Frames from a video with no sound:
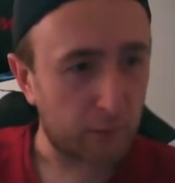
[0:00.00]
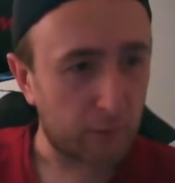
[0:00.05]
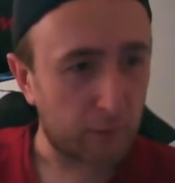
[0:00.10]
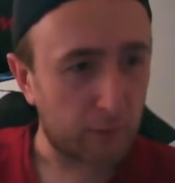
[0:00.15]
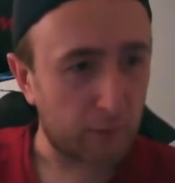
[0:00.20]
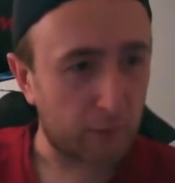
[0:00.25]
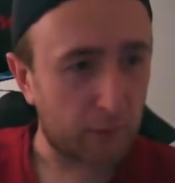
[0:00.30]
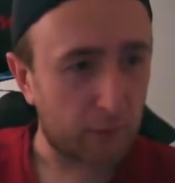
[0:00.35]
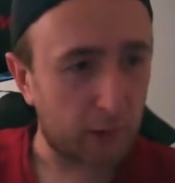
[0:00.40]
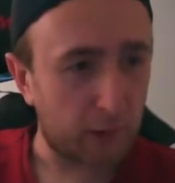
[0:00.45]

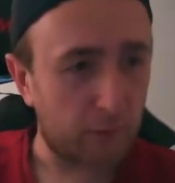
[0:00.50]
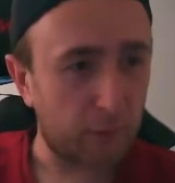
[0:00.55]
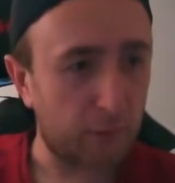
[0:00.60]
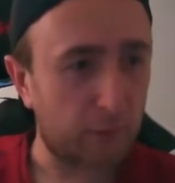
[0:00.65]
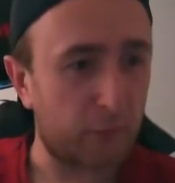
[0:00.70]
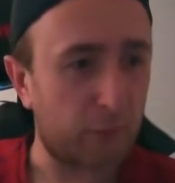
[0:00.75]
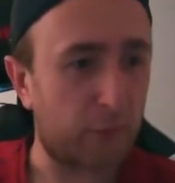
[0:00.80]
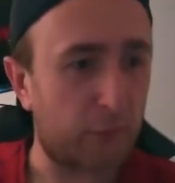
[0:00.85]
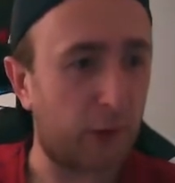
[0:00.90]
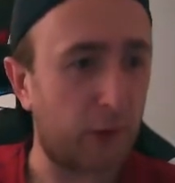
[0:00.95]
There we go.
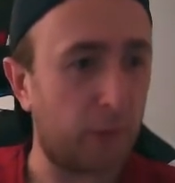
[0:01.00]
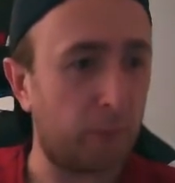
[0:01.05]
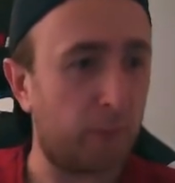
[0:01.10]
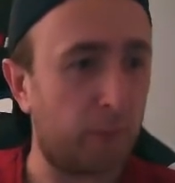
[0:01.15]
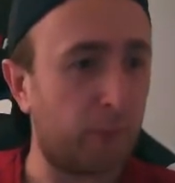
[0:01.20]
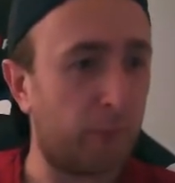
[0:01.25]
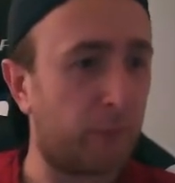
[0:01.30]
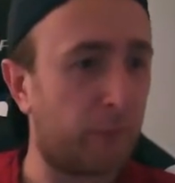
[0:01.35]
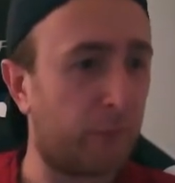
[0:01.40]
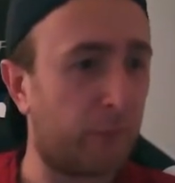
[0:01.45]
So
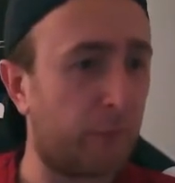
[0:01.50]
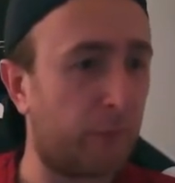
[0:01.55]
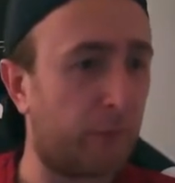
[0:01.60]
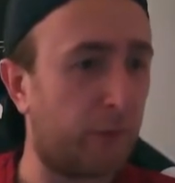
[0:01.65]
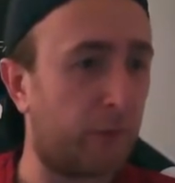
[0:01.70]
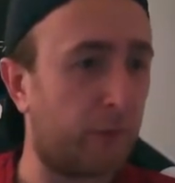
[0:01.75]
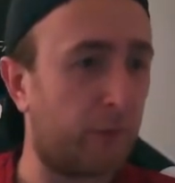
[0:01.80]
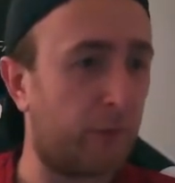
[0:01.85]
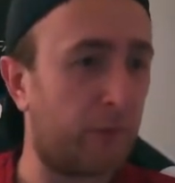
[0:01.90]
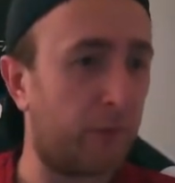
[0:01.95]

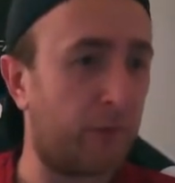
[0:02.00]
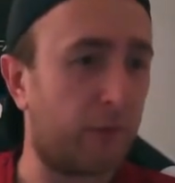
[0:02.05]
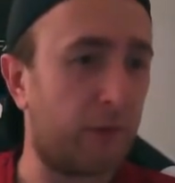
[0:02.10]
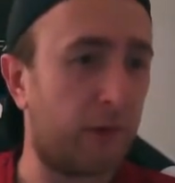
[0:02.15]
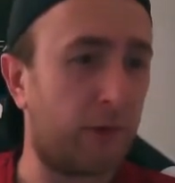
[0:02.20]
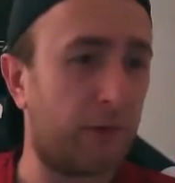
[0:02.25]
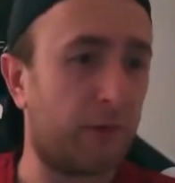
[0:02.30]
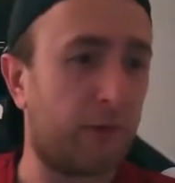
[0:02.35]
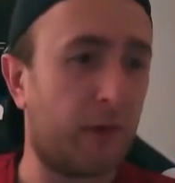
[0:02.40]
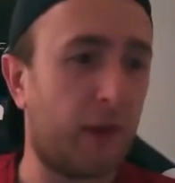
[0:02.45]
you can see
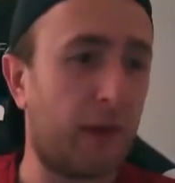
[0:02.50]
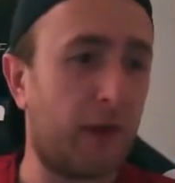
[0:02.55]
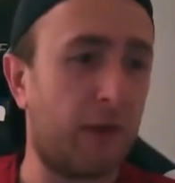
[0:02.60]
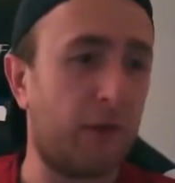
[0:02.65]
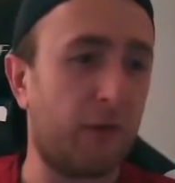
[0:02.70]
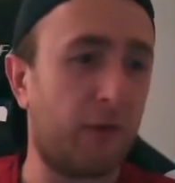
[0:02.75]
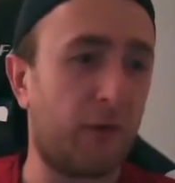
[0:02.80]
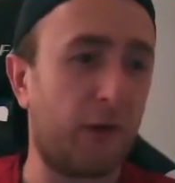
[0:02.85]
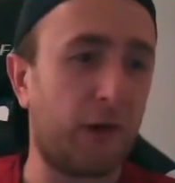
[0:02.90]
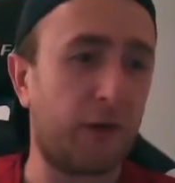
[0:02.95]
it's there.
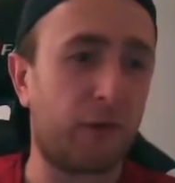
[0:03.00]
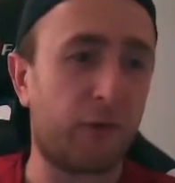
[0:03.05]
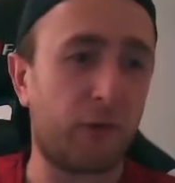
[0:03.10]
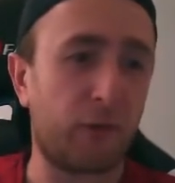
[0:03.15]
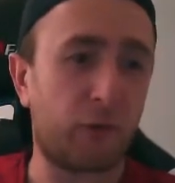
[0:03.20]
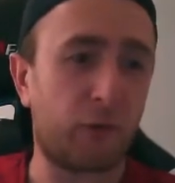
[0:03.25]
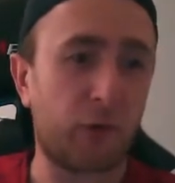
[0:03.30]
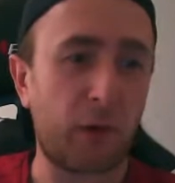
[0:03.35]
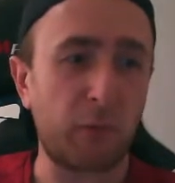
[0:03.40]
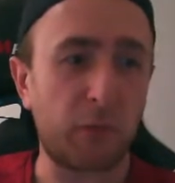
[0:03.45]
So that's
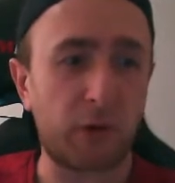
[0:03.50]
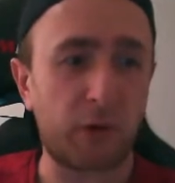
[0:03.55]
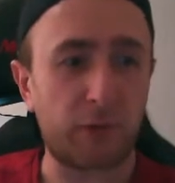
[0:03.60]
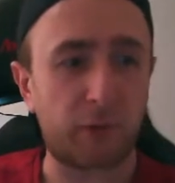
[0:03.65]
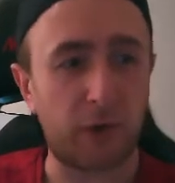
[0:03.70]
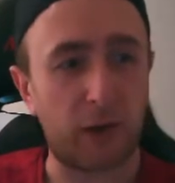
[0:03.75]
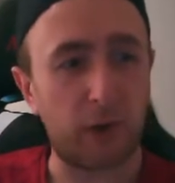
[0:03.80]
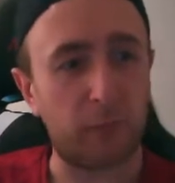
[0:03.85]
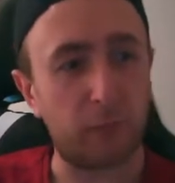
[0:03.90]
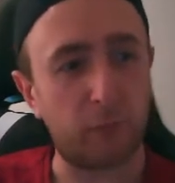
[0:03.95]
frame by
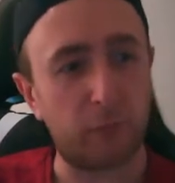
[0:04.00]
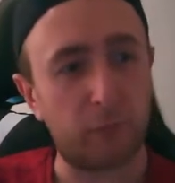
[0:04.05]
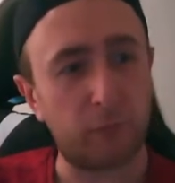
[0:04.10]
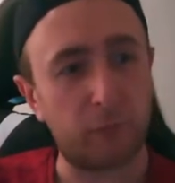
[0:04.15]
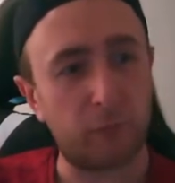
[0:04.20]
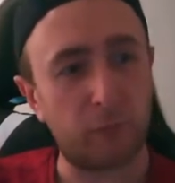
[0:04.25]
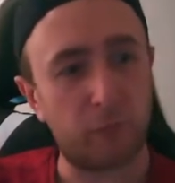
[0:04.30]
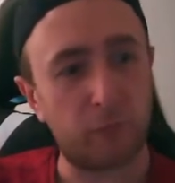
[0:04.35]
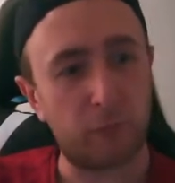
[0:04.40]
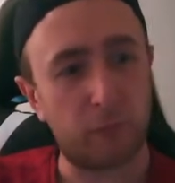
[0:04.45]
frame
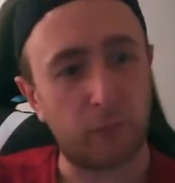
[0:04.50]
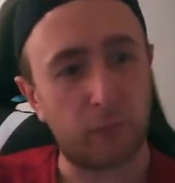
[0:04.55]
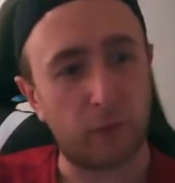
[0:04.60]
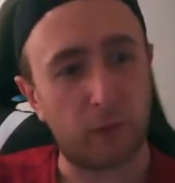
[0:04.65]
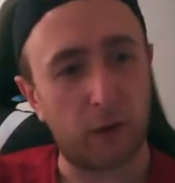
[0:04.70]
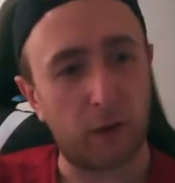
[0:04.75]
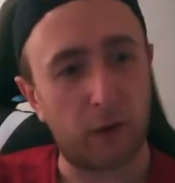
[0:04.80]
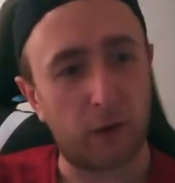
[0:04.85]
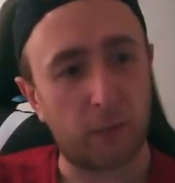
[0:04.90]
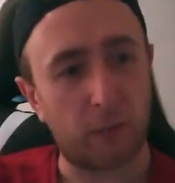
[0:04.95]

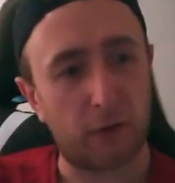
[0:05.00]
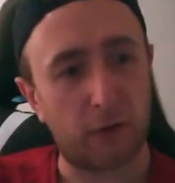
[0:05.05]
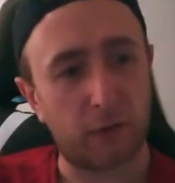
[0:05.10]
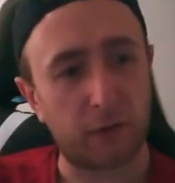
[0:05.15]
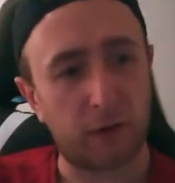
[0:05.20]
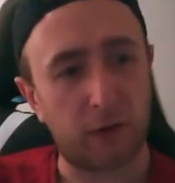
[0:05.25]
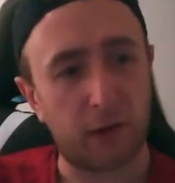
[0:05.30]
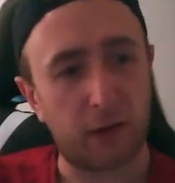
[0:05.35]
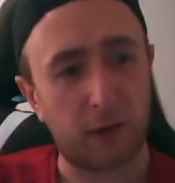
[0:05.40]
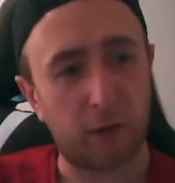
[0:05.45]

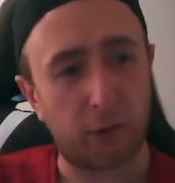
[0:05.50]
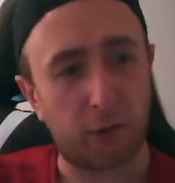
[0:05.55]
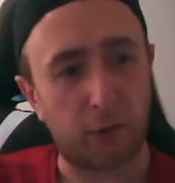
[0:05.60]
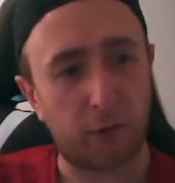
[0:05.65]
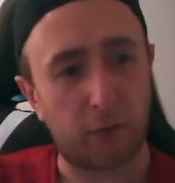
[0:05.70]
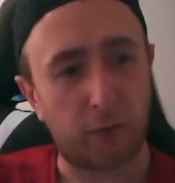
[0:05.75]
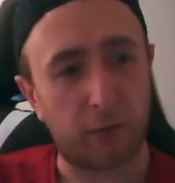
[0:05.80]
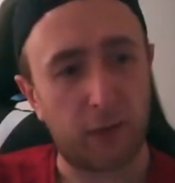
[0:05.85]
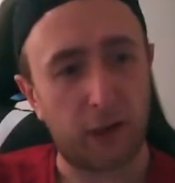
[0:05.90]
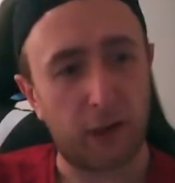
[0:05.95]
masking out
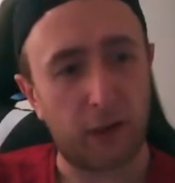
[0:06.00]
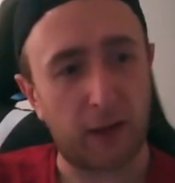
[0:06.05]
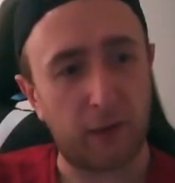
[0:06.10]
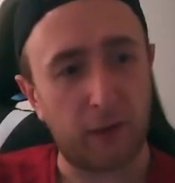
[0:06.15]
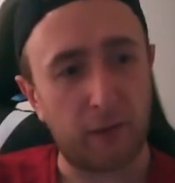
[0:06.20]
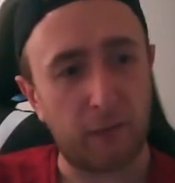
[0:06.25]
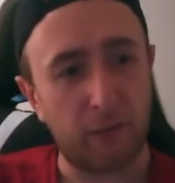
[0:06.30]
of that.